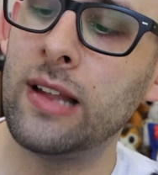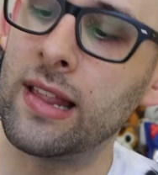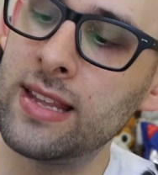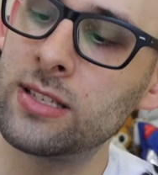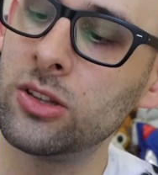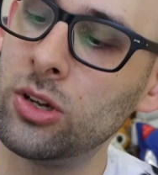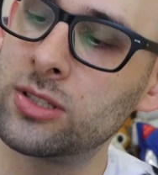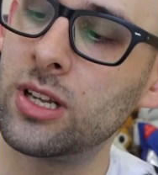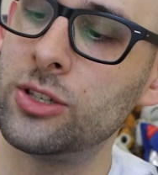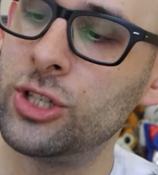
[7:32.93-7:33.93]
Now this
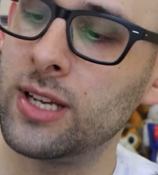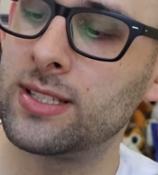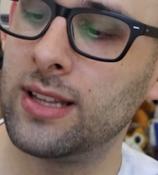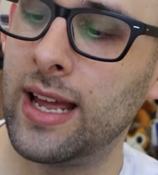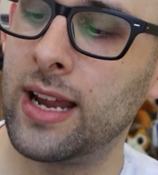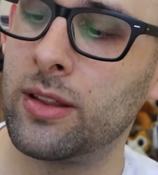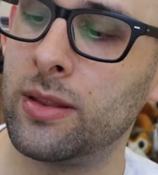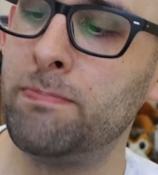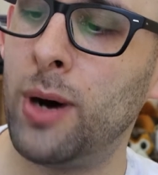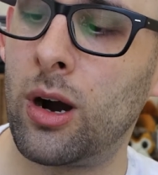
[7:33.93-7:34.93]
looks just like
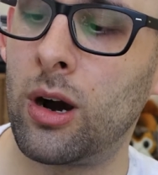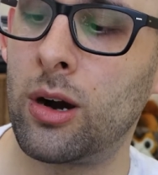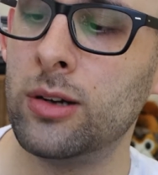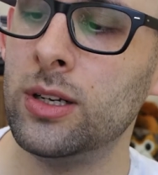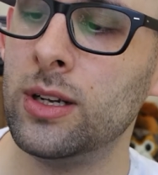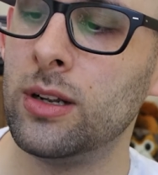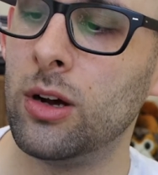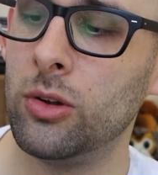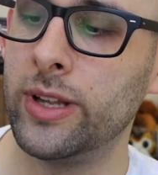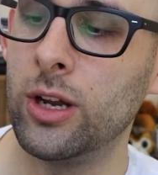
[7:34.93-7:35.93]
the bar,
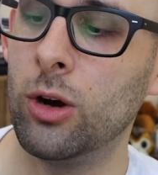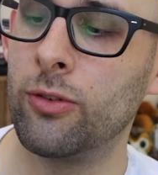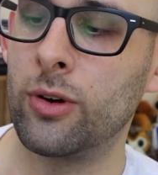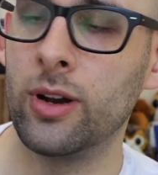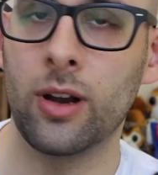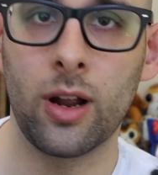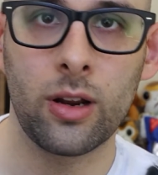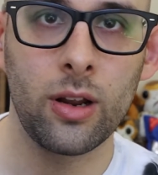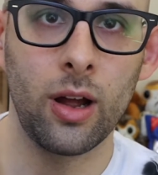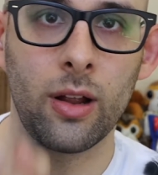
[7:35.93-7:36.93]
only over
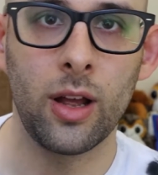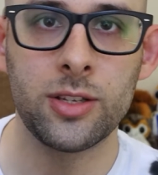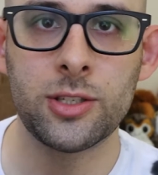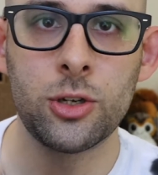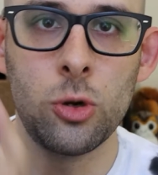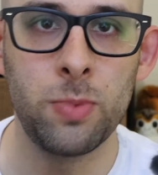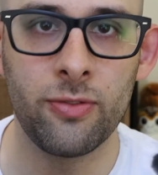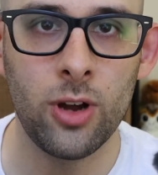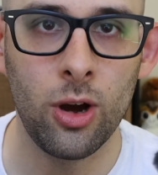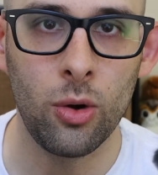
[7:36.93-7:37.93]
a scoop
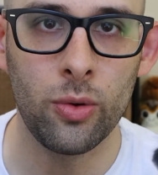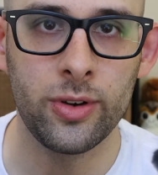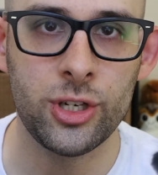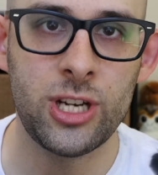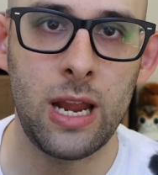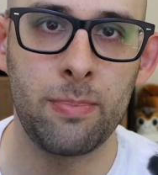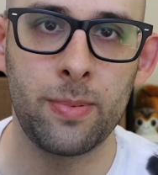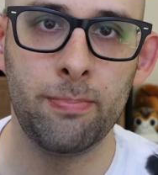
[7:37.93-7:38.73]
of cone shaped